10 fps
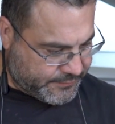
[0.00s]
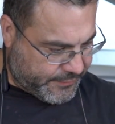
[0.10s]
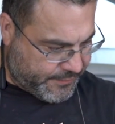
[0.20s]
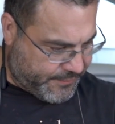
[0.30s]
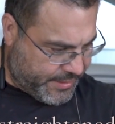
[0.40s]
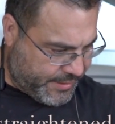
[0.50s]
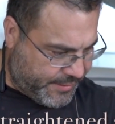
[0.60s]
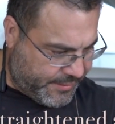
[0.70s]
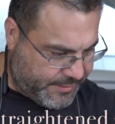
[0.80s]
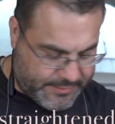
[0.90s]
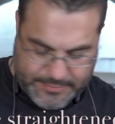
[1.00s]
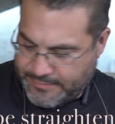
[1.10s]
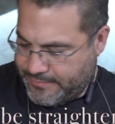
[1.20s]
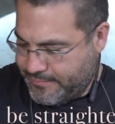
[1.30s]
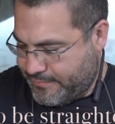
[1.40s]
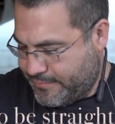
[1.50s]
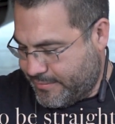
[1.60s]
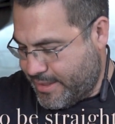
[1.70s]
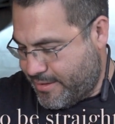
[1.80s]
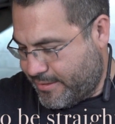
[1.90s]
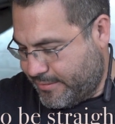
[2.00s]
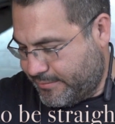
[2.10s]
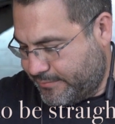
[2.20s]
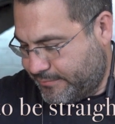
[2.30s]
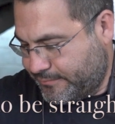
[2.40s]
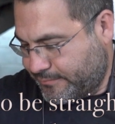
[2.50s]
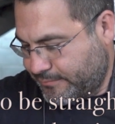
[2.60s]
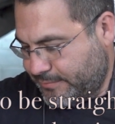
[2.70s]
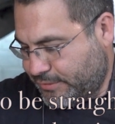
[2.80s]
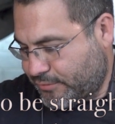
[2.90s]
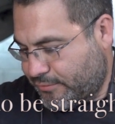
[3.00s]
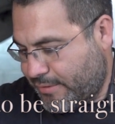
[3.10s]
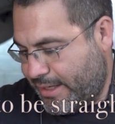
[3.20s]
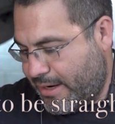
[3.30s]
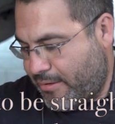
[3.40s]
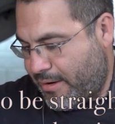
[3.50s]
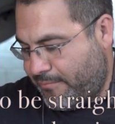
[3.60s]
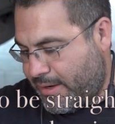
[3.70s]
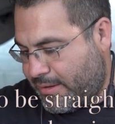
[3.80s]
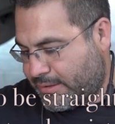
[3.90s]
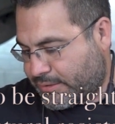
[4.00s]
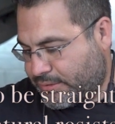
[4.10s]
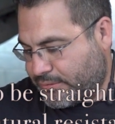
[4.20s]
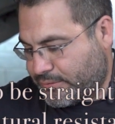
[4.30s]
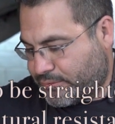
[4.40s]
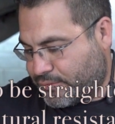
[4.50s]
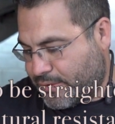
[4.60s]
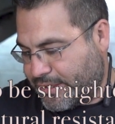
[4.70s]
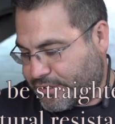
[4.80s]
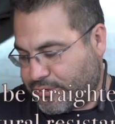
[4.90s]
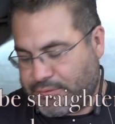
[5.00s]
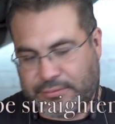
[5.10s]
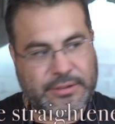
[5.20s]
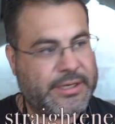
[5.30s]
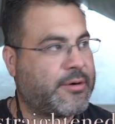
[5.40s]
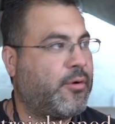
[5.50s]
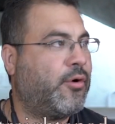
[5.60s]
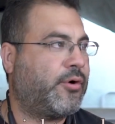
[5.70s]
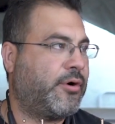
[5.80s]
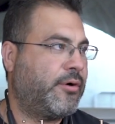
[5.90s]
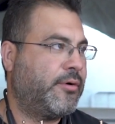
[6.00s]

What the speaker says: from here to there. So right now I'm 22 and a quarter.